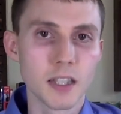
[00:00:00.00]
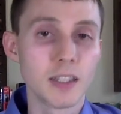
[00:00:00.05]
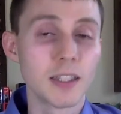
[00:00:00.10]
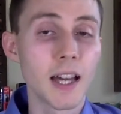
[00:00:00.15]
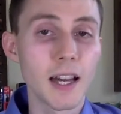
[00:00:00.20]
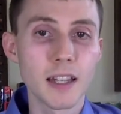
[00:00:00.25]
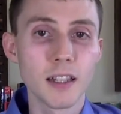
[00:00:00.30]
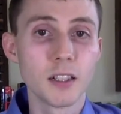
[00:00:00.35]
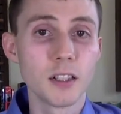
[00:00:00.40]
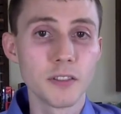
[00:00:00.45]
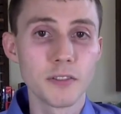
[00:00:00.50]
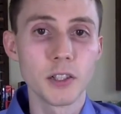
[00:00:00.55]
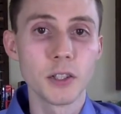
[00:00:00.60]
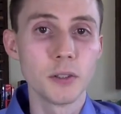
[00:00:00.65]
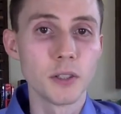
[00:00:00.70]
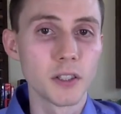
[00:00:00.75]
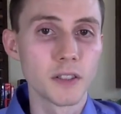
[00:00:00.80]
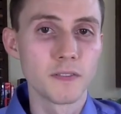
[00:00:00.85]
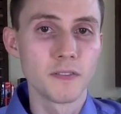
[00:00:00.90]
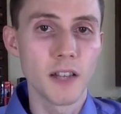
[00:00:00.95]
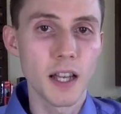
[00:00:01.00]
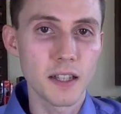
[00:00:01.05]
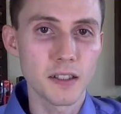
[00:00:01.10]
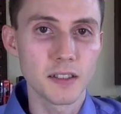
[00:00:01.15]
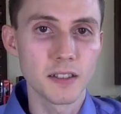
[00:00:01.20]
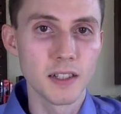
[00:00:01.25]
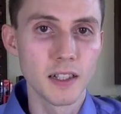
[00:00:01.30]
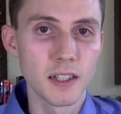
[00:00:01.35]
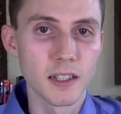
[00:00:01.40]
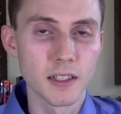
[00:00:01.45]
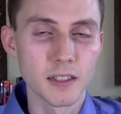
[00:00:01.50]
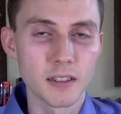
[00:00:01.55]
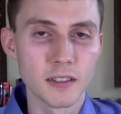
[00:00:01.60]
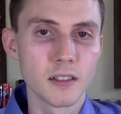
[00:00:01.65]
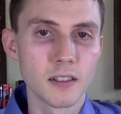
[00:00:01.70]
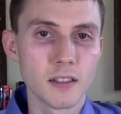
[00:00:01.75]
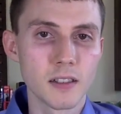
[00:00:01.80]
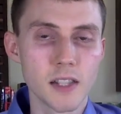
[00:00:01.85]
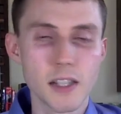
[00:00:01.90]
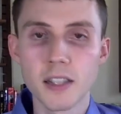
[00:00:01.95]
That interview is fascinating,
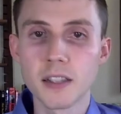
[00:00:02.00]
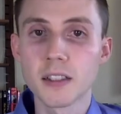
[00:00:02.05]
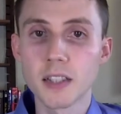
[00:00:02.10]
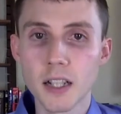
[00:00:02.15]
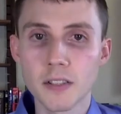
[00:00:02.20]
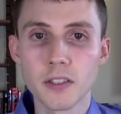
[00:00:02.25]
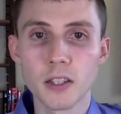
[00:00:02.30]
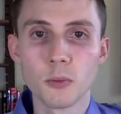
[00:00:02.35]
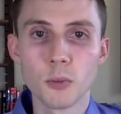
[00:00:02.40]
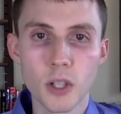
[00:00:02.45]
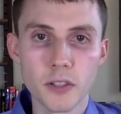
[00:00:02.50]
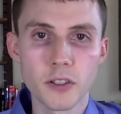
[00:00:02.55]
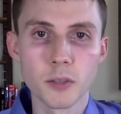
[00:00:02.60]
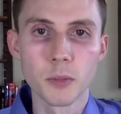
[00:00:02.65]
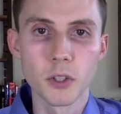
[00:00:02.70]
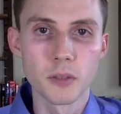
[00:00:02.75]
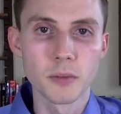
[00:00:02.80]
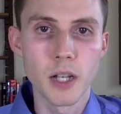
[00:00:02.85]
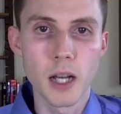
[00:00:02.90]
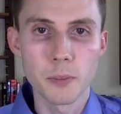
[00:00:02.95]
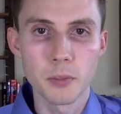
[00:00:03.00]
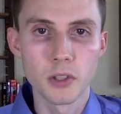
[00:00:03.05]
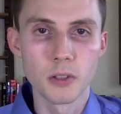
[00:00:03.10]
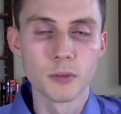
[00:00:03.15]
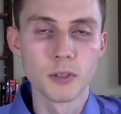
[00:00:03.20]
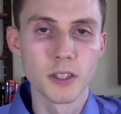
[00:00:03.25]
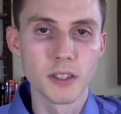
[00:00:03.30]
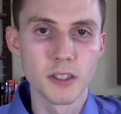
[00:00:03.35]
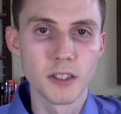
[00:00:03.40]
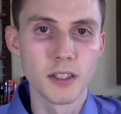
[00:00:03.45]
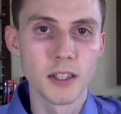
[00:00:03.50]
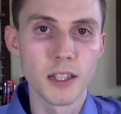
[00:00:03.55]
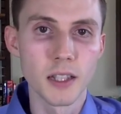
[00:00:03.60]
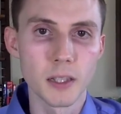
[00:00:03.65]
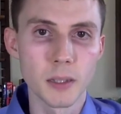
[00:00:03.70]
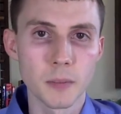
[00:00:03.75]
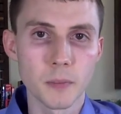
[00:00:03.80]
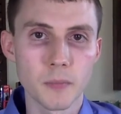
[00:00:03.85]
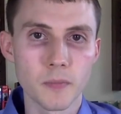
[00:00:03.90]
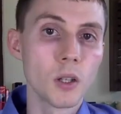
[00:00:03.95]
and it's definitely one of our most popular ones to
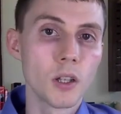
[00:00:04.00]
date.